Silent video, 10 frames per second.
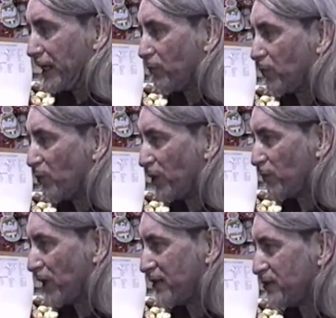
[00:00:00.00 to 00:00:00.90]
And what we
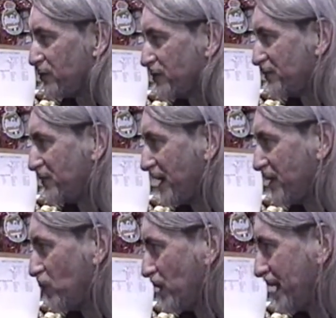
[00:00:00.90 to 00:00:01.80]
want to do is
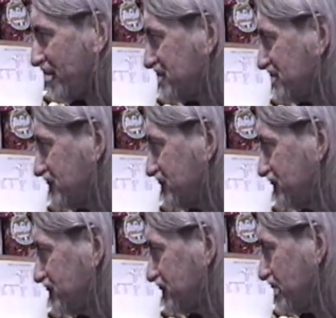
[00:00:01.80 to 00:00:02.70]
find ways of
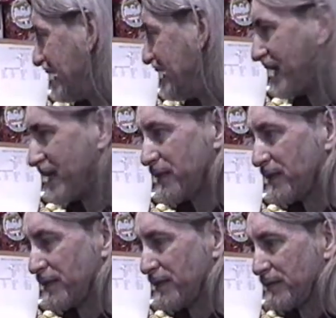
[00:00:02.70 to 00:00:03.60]
eating
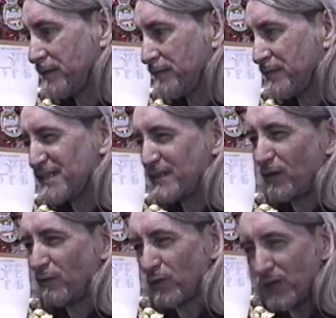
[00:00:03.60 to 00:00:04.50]
that's
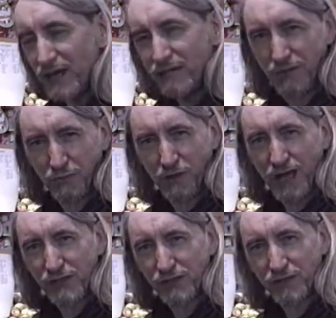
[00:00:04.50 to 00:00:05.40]
going to relieve the
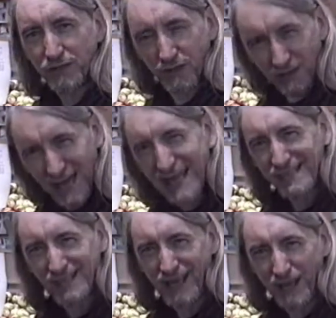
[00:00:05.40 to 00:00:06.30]
pressure, going to
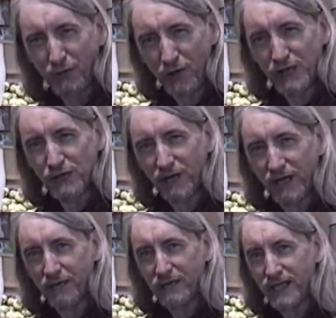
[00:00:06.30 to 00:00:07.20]
lessen that pressure
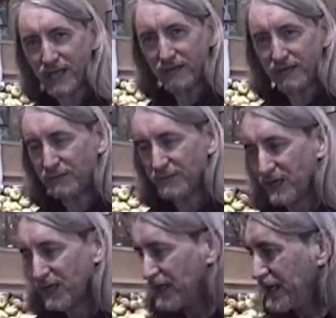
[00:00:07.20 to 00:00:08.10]
on our teeth.
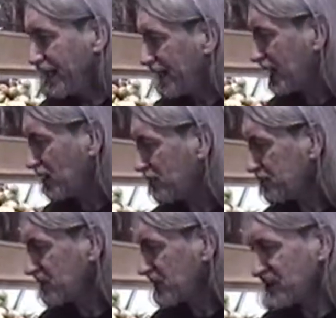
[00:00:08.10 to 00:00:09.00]
Now,
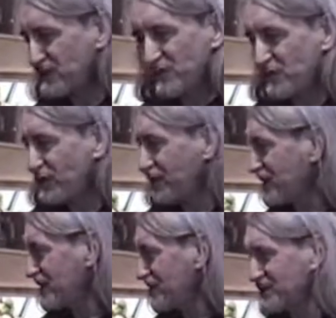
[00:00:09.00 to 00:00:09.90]
there's
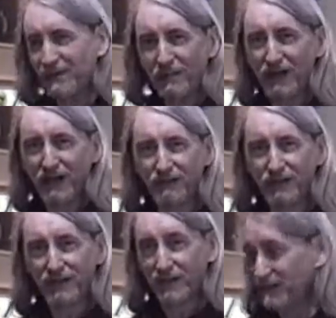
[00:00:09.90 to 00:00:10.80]
sugar in just about
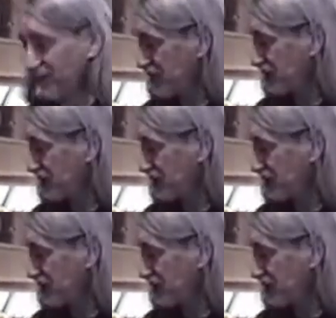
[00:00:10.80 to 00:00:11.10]
everything.